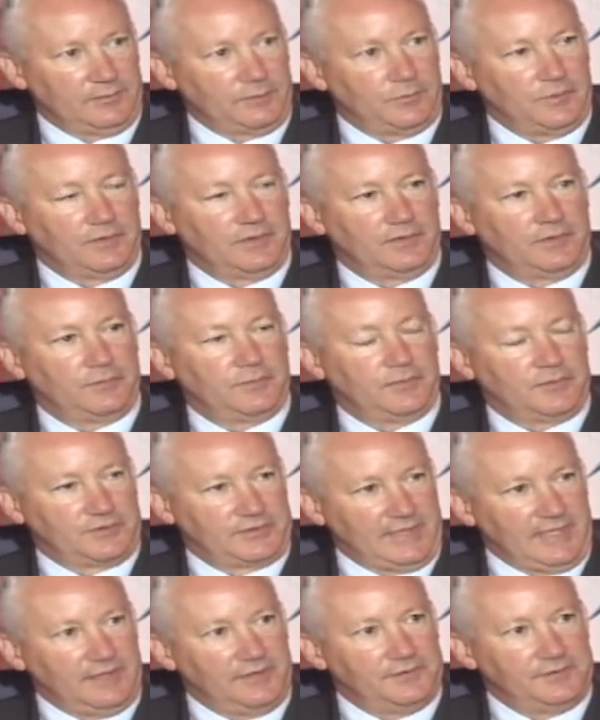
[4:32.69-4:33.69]
we're
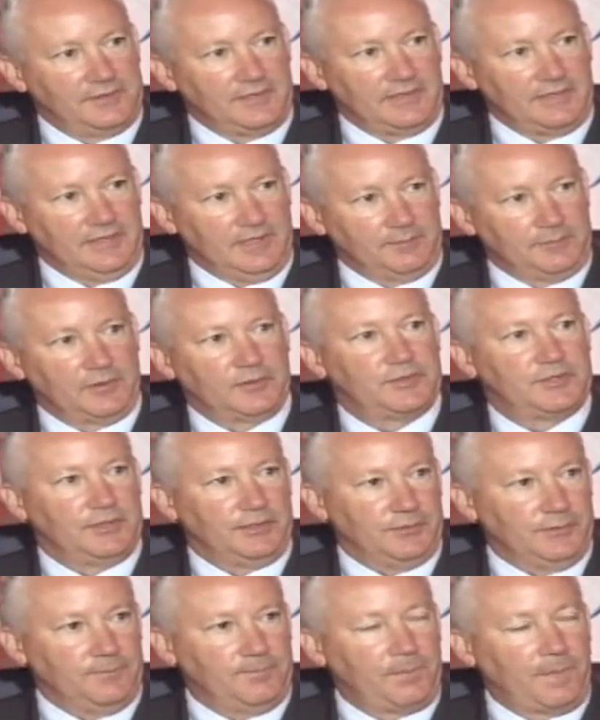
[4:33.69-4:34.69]
solidly number
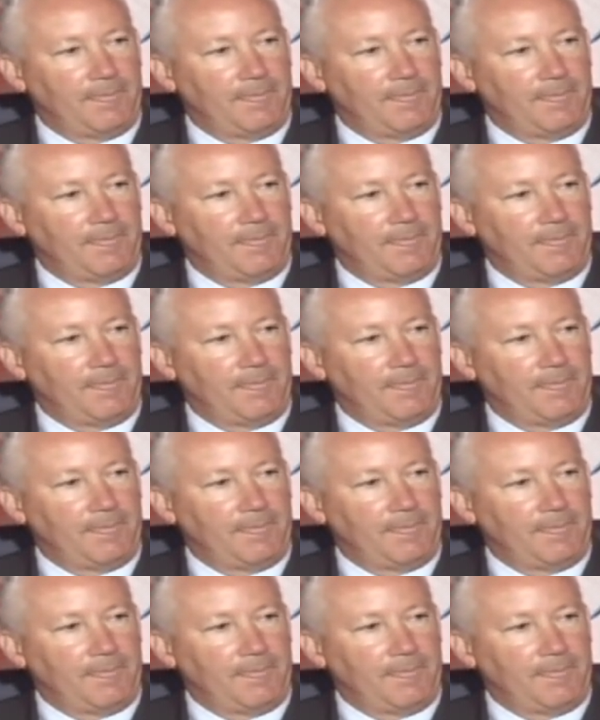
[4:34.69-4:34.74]
2.